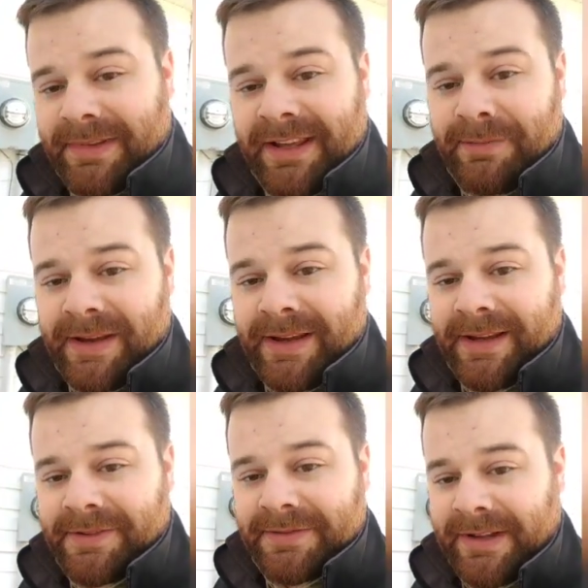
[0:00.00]

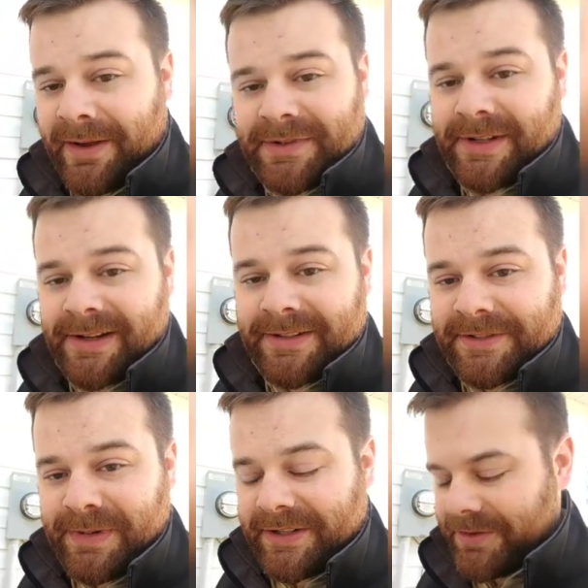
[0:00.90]
eBay, Amazon
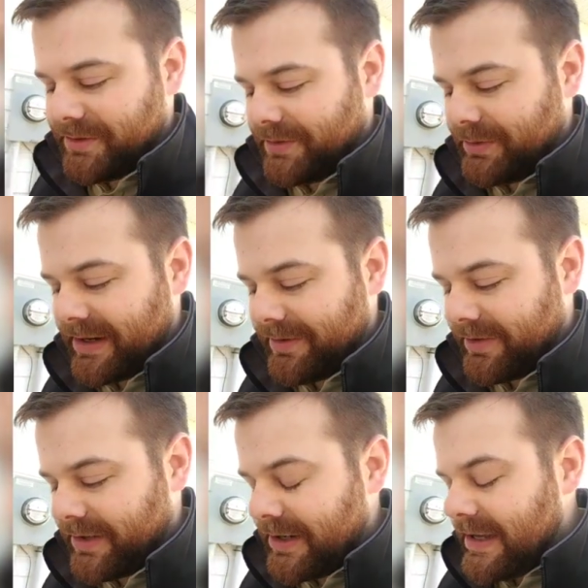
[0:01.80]
special,
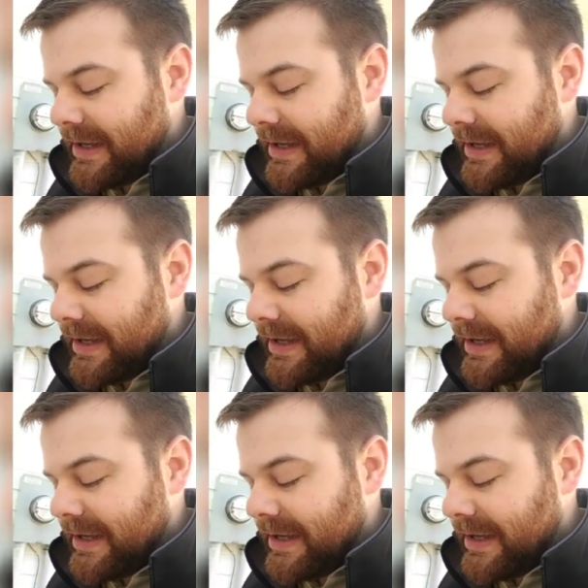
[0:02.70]
whatever,